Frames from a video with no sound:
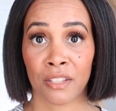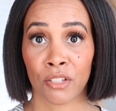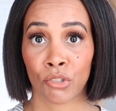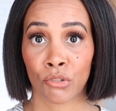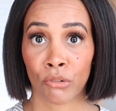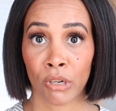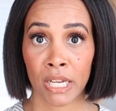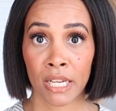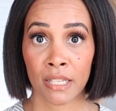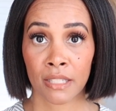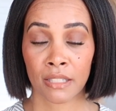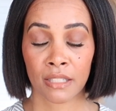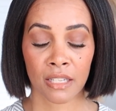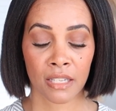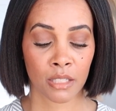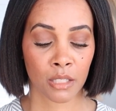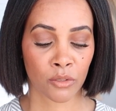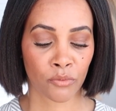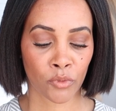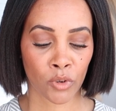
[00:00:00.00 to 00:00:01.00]
the dress
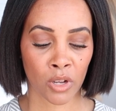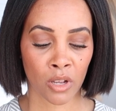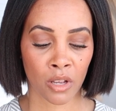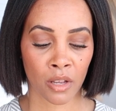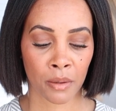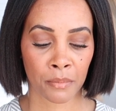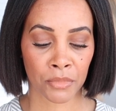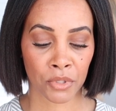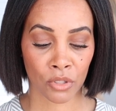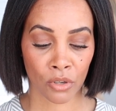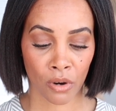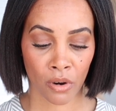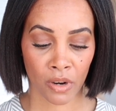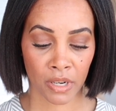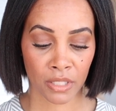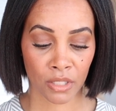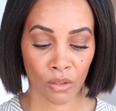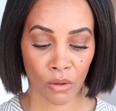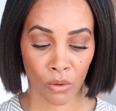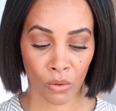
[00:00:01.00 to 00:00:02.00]
is from
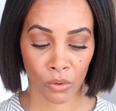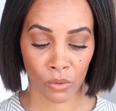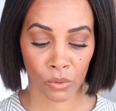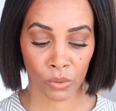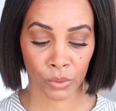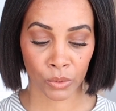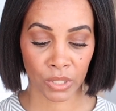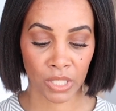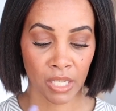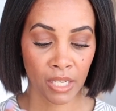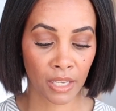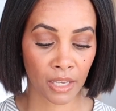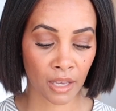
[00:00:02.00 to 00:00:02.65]
Zara's Old